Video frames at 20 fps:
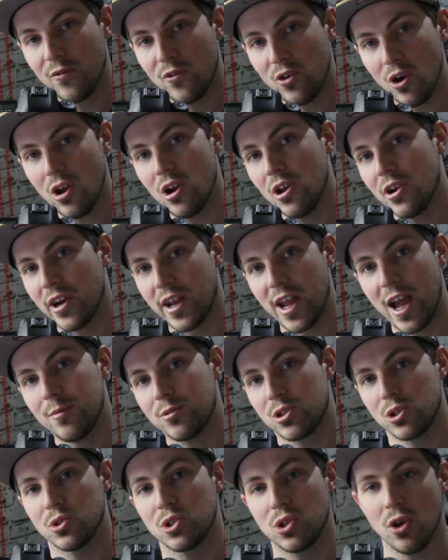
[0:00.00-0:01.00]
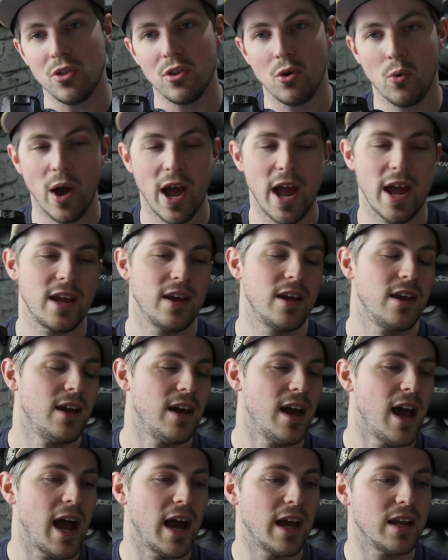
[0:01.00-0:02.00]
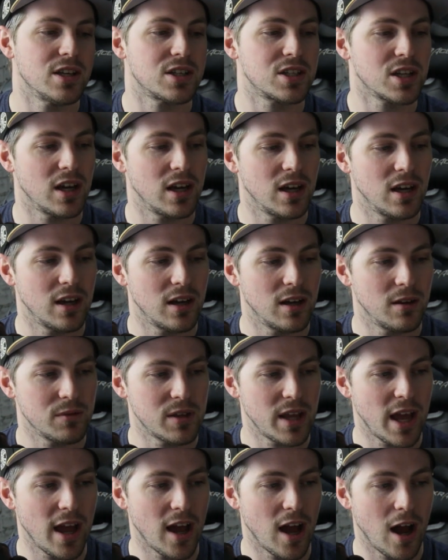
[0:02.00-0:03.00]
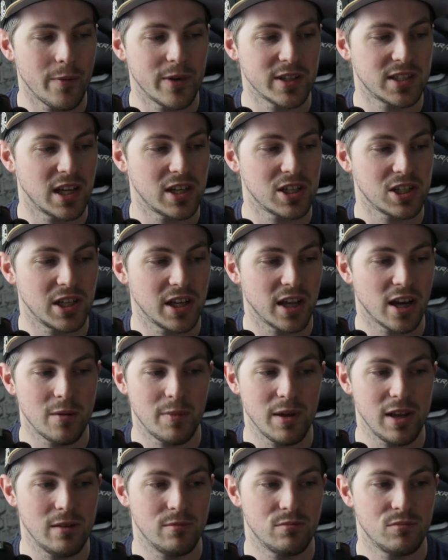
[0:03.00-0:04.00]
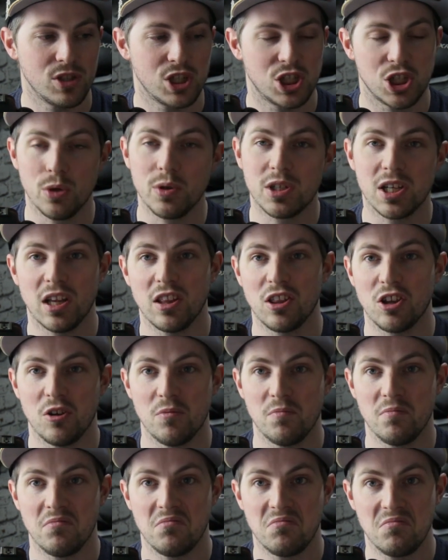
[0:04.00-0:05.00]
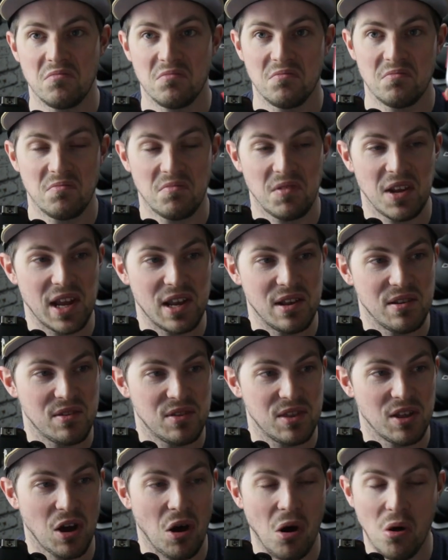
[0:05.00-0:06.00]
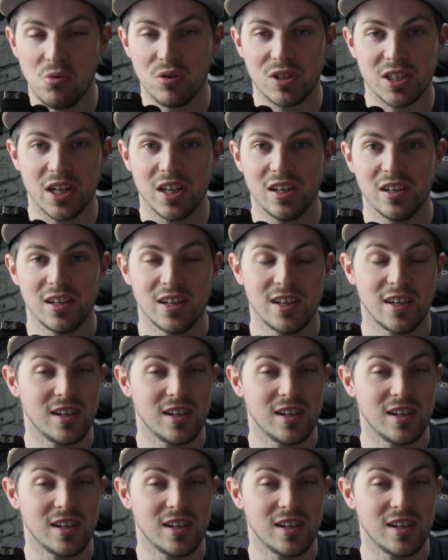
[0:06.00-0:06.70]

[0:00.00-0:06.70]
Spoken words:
I've got a load of capsules on the way, and yeah, I'm essentially gonna be shooting them in the holder